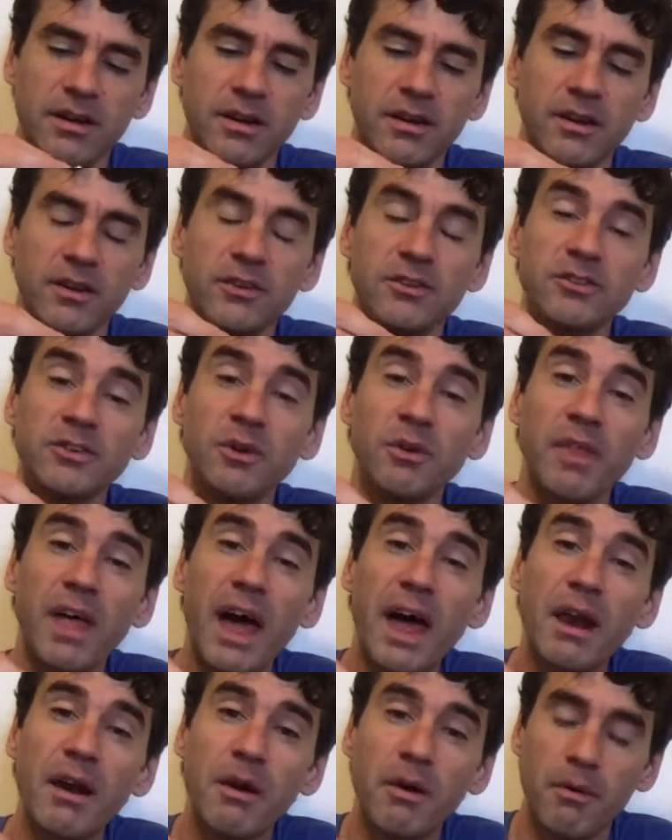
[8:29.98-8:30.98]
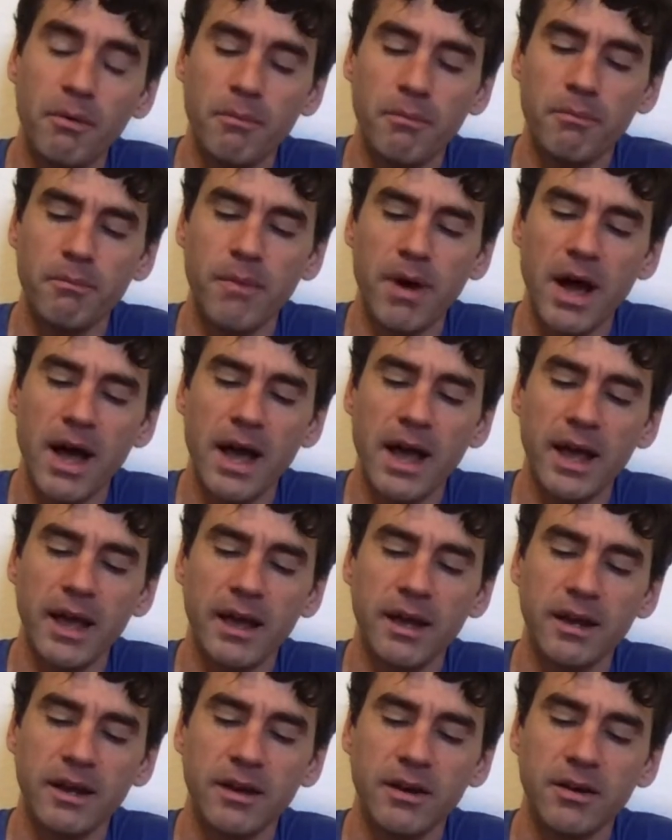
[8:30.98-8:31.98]
so that my
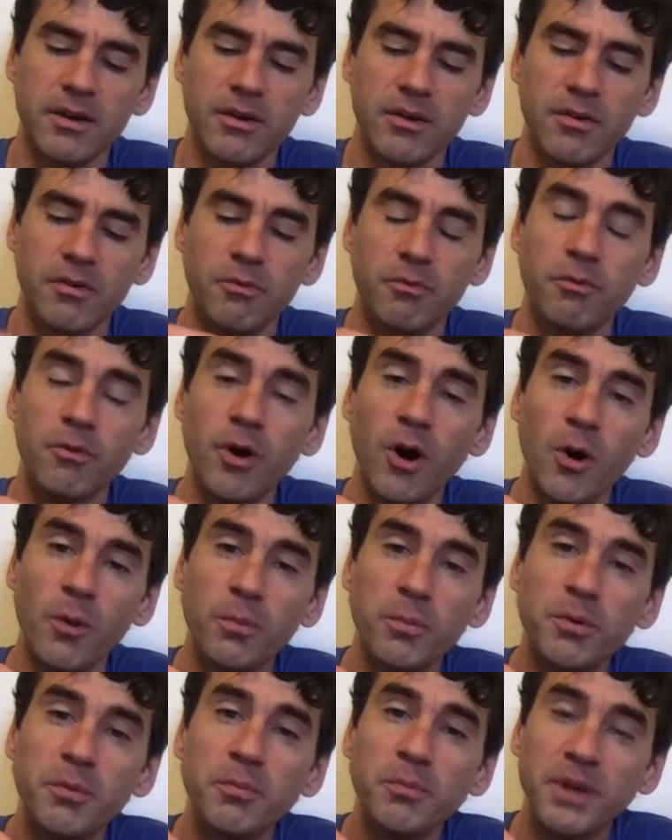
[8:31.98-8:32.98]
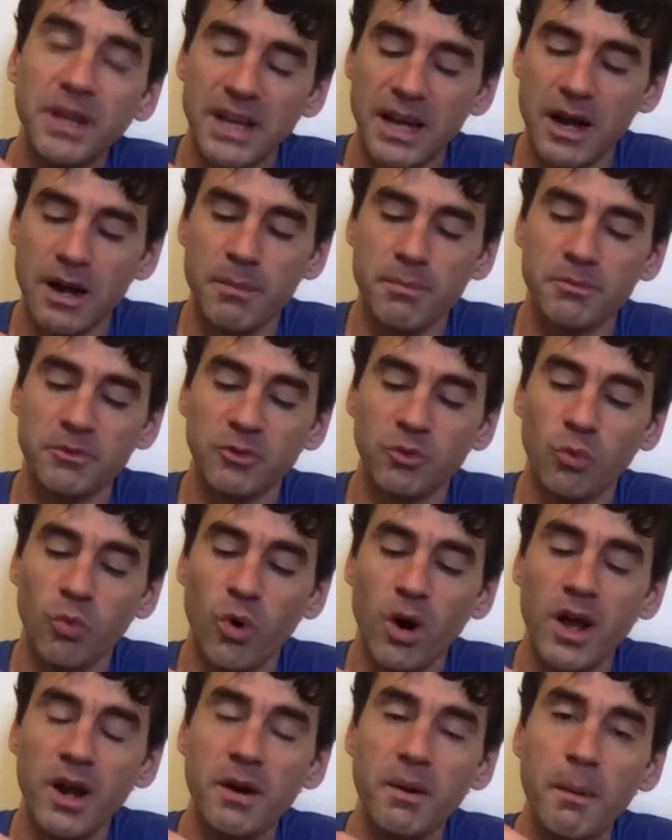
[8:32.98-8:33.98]
rope becomes
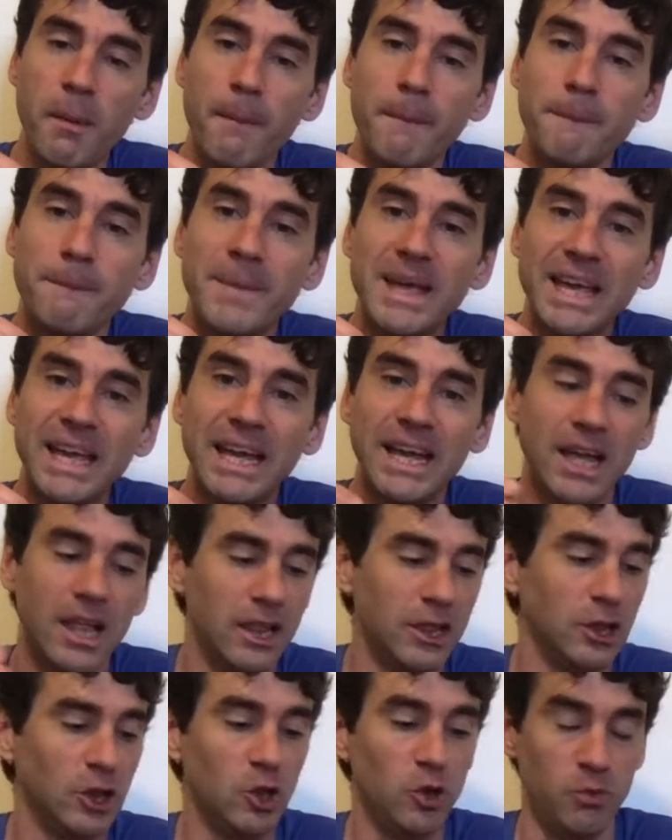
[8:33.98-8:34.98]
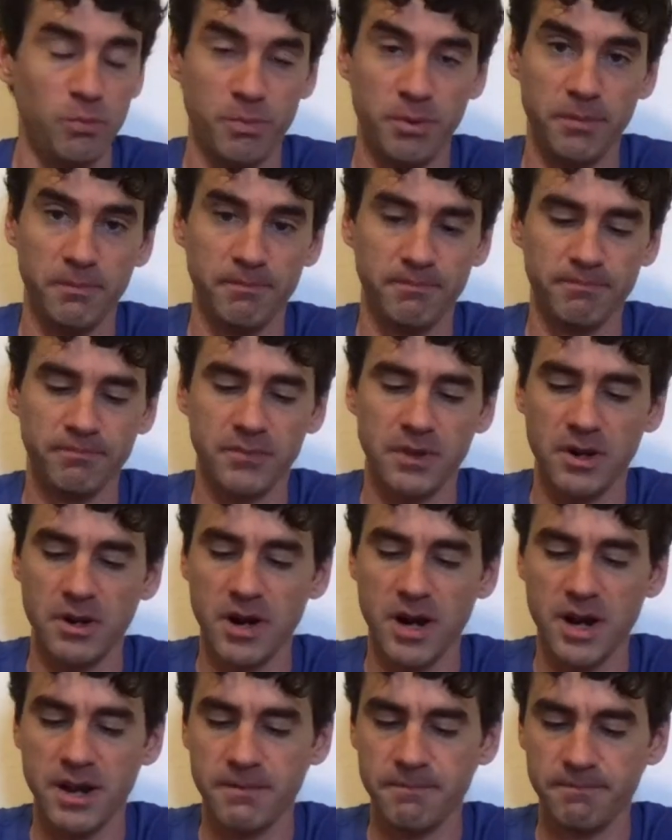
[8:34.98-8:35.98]
one big loop. All
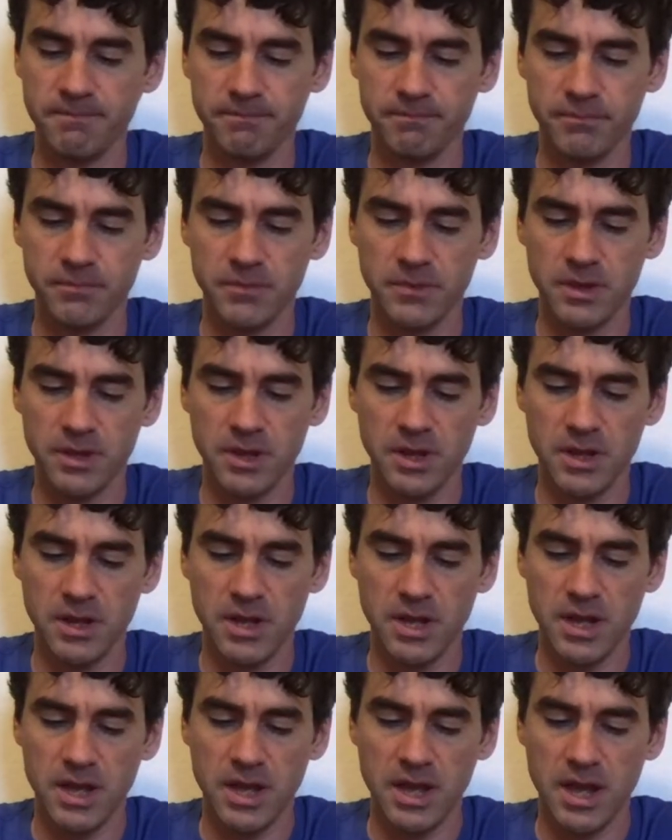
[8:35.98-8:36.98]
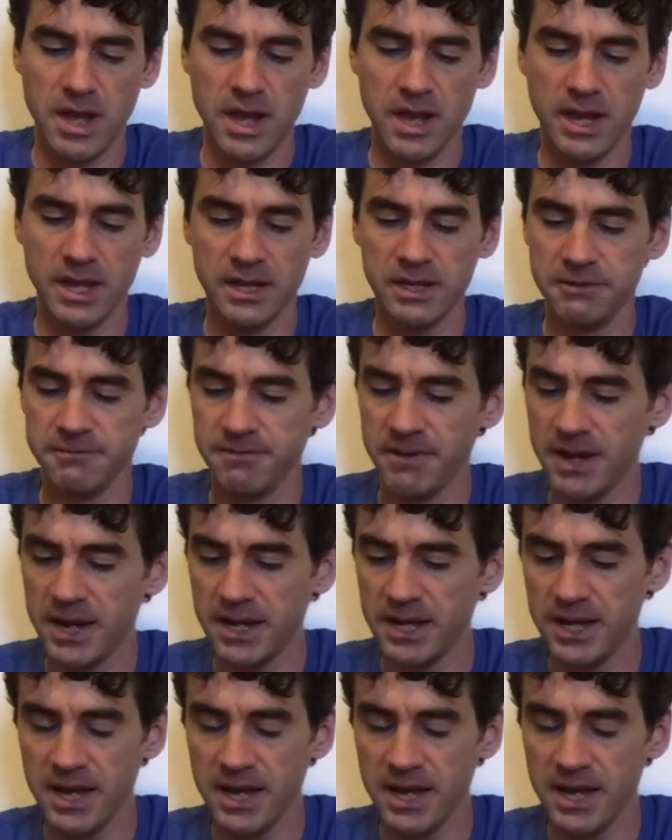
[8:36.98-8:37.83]
right? And if I